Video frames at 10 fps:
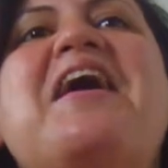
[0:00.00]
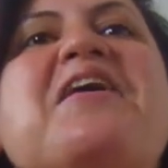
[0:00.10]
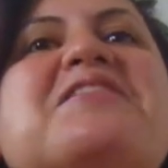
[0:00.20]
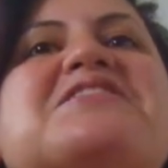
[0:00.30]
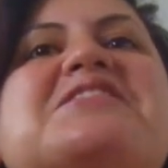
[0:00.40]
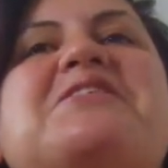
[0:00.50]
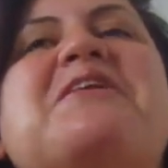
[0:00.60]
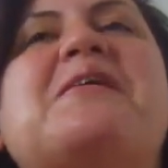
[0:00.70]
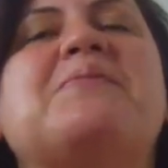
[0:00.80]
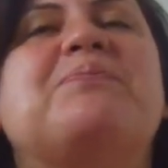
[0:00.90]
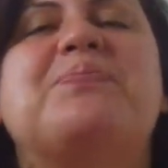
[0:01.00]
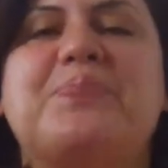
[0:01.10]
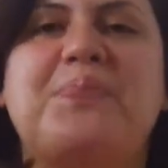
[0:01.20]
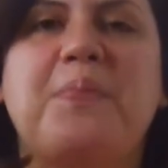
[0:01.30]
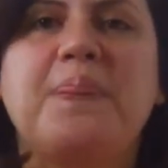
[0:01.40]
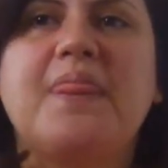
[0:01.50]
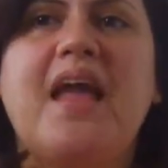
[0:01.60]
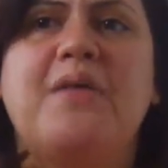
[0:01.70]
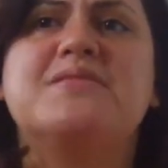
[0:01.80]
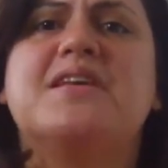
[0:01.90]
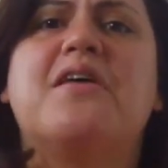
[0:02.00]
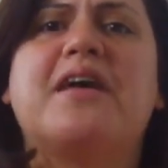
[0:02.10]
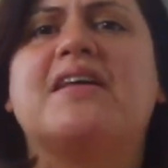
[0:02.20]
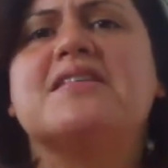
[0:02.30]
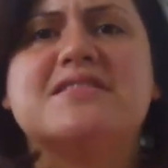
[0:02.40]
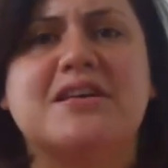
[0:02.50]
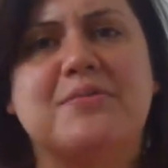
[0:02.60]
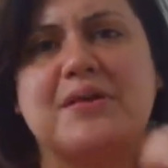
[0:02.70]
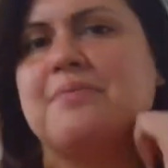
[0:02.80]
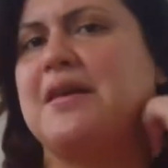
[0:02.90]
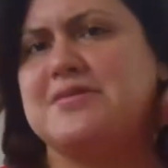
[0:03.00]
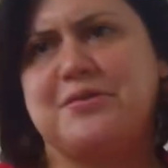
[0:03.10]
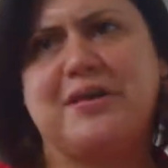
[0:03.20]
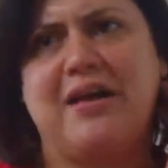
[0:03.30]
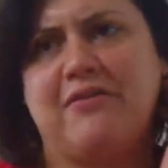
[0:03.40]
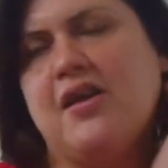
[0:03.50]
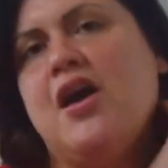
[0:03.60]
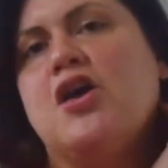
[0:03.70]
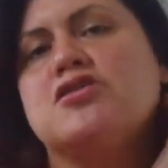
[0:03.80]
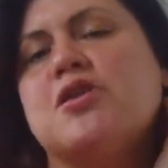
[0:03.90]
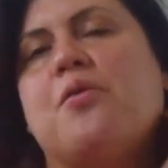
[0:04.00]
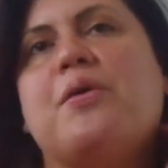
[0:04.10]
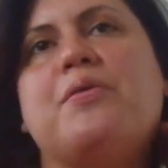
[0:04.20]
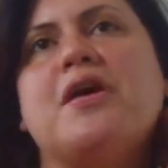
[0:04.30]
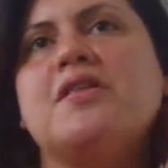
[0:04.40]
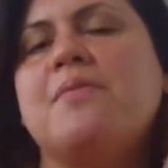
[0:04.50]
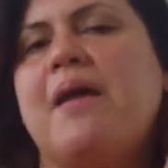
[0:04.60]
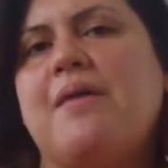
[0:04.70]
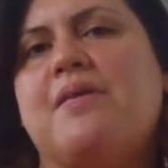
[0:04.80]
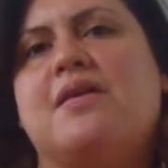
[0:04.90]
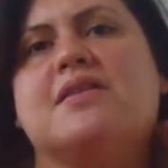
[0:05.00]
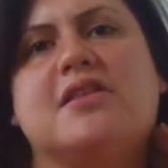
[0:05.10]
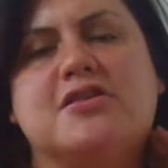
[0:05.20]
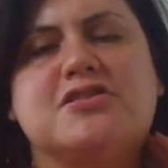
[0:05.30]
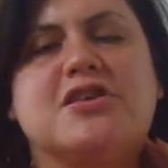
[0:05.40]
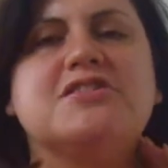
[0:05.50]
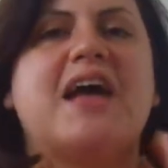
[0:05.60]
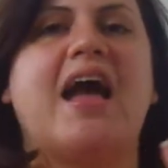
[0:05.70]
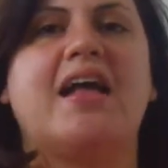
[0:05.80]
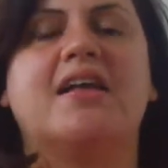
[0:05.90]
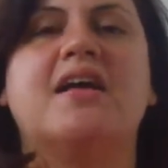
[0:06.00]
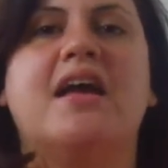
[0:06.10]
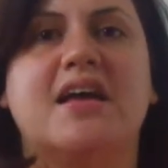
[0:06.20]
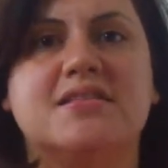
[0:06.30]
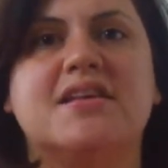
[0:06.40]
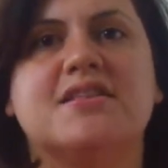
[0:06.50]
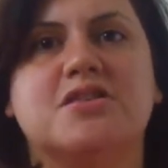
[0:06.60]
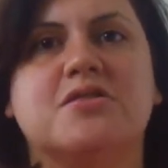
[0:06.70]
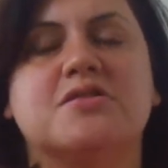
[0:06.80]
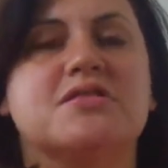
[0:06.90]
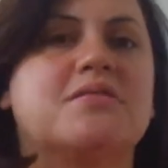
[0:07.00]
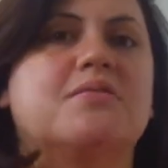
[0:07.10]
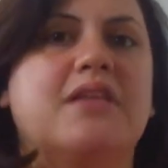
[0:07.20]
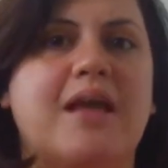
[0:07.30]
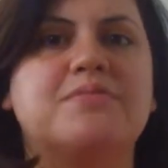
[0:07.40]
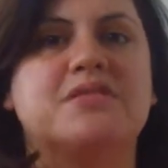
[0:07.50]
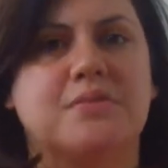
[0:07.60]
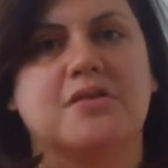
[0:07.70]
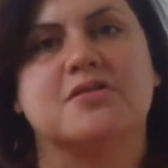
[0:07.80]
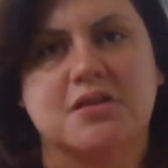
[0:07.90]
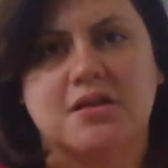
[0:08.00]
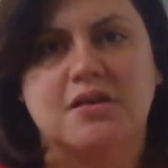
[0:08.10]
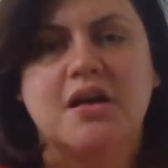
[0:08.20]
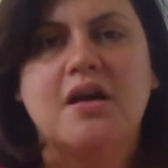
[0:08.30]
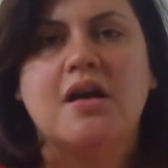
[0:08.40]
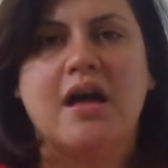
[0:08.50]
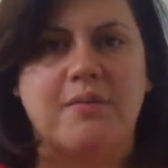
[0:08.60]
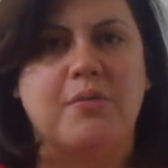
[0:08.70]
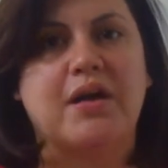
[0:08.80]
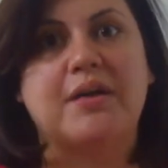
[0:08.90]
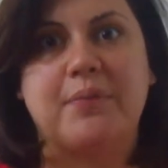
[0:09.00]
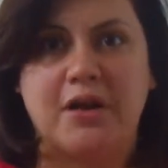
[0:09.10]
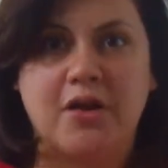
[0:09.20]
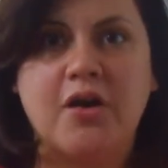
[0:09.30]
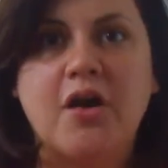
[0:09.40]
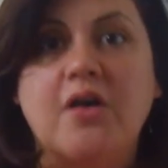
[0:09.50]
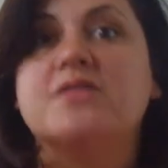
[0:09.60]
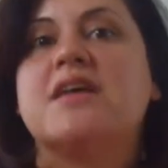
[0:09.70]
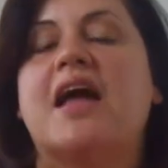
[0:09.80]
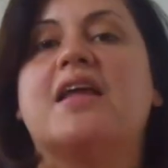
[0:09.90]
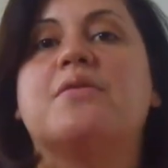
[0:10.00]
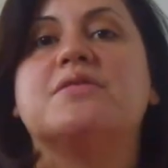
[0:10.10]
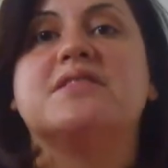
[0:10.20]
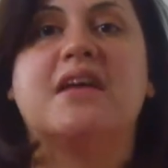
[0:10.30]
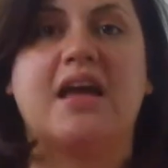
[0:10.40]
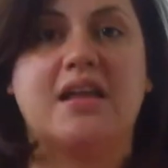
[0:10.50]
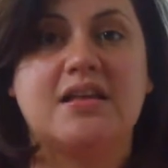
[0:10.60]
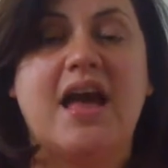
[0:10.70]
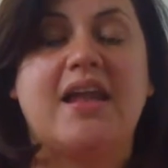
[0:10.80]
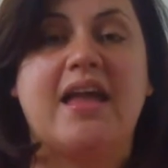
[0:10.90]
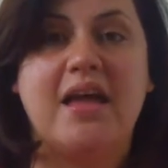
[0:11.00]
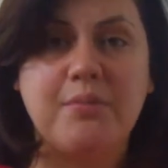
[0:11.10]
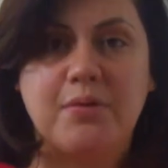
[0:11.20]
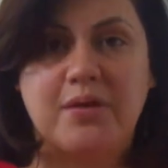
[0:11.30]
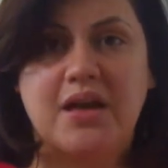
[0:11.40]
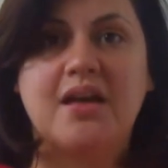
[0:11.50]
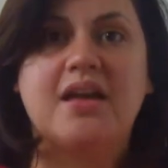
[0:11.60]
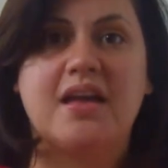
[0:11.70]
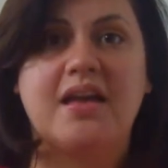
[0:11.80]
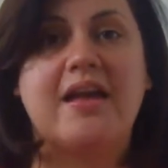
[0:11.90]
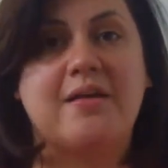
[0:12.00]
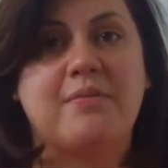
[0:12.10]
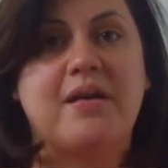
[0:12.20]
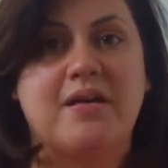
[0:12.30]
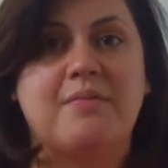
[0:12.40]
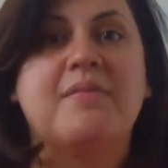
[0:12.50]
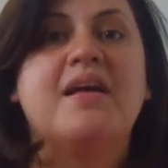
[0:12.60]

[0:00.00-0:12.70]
So I was like, okay, let's look what it means or whatever. So we went on the baby search, and it says, you know, names similar to Emmerich, but in girls, and it had Emery, E-M-M-E-R-Y.